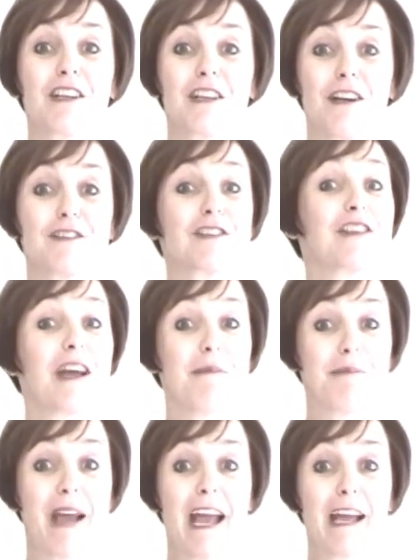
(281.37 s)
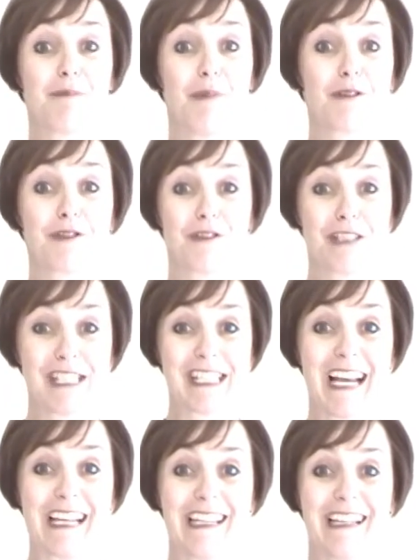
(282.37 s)
goes in that bag, box or
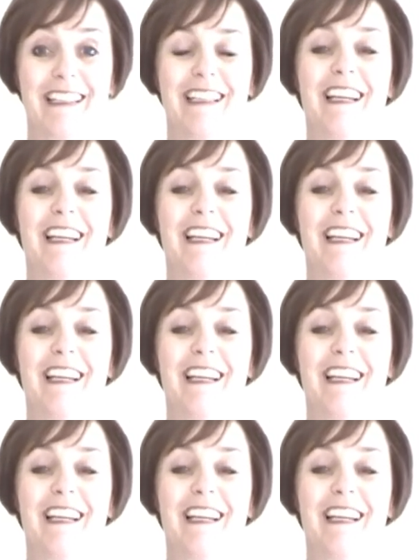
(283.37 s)
container,